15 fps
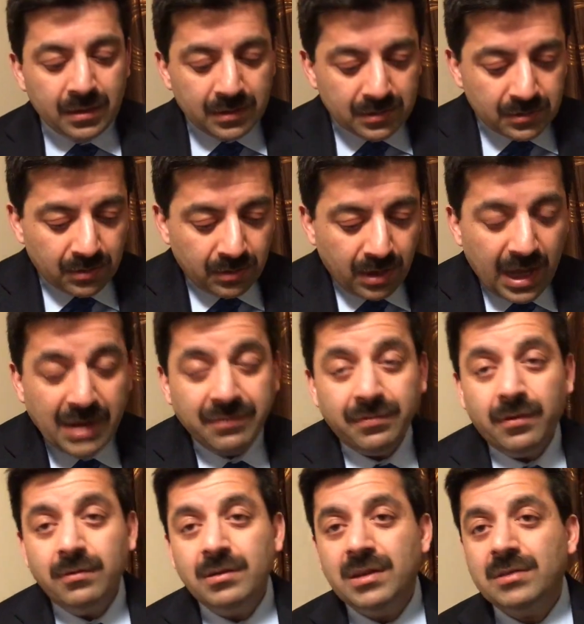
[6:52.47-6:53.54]
So I
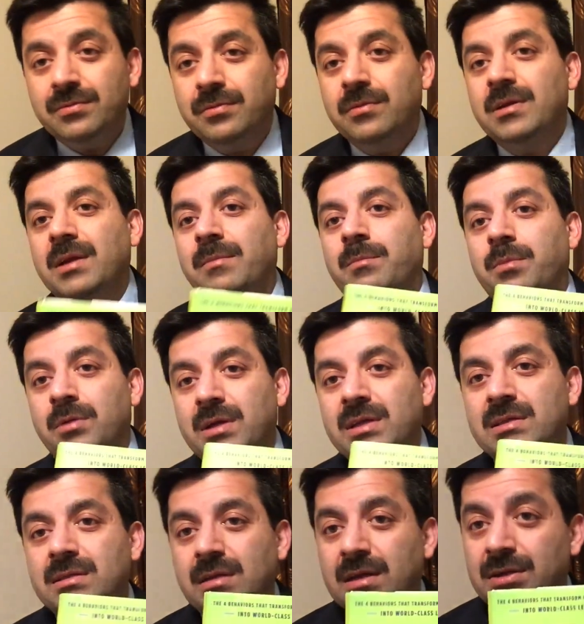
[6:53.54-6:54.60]
found this book
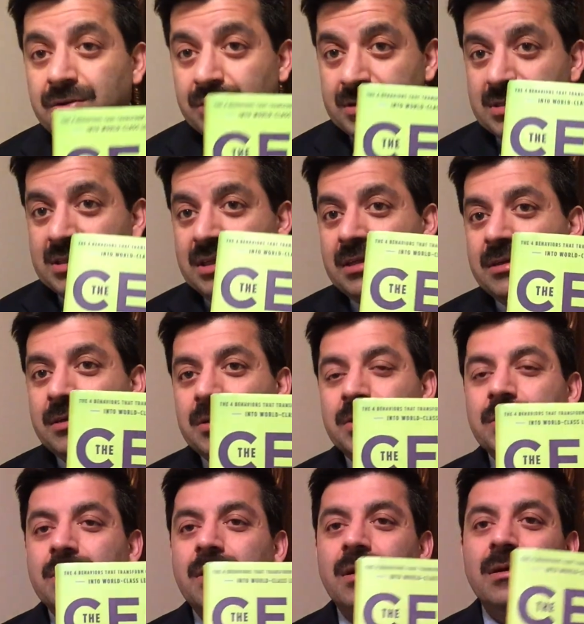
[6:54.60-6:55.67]
is interesting.
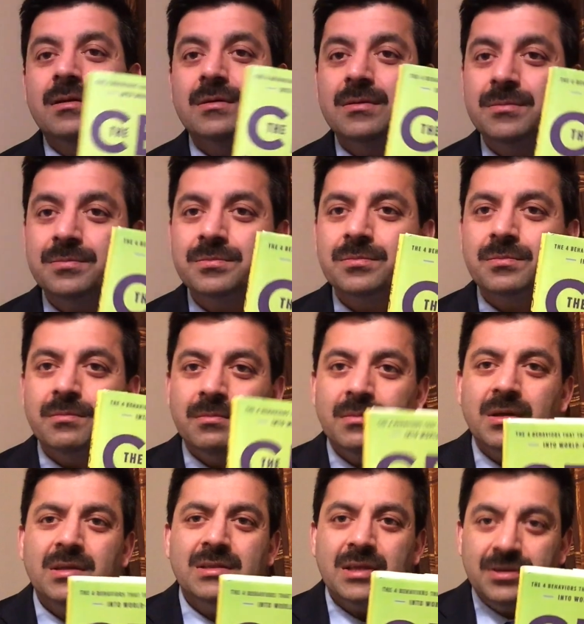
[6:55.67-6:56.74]
It's
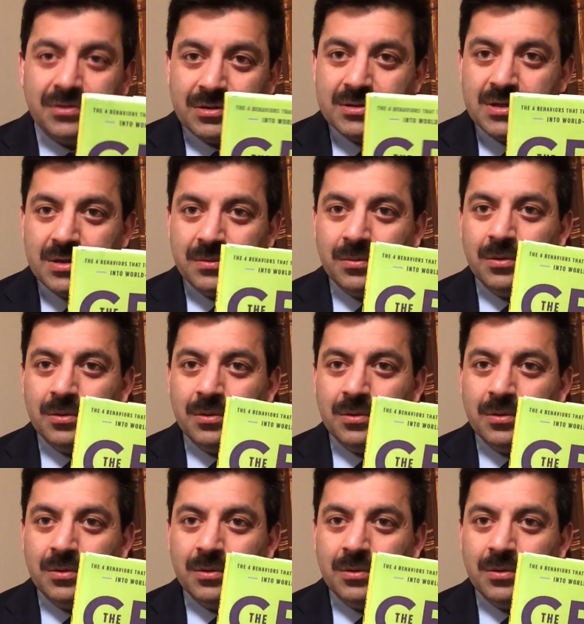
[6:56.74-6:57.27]
an interesting